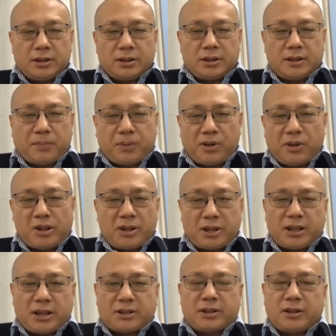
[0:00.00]
The
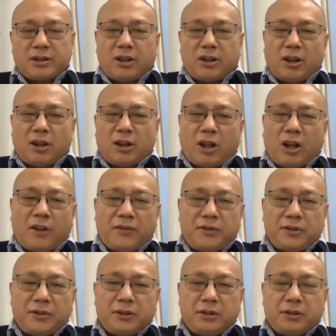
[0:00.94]
process of
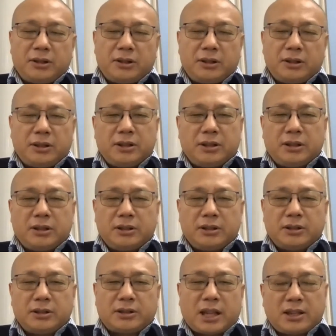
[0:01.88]

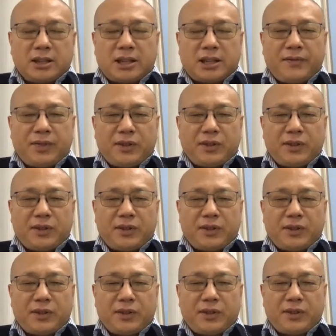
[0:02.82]
scientific
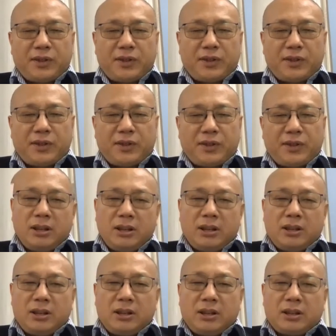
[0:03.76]
research,
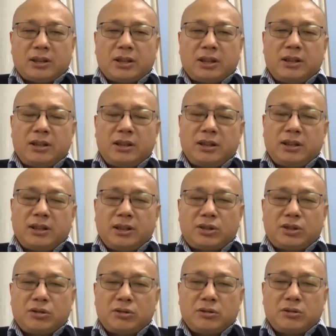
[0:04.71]
it
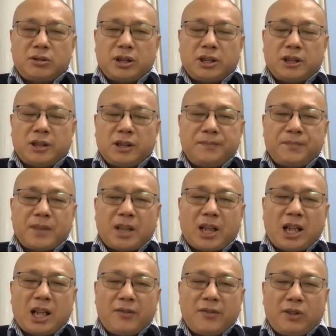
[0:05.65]
should
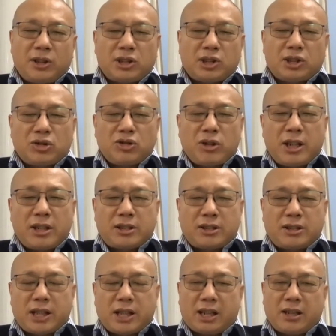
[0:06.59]
have a
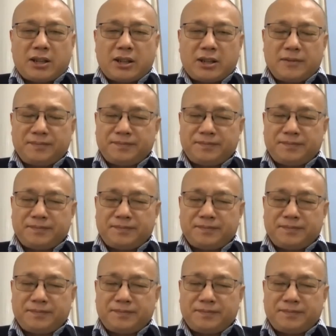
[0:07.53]
3-stage.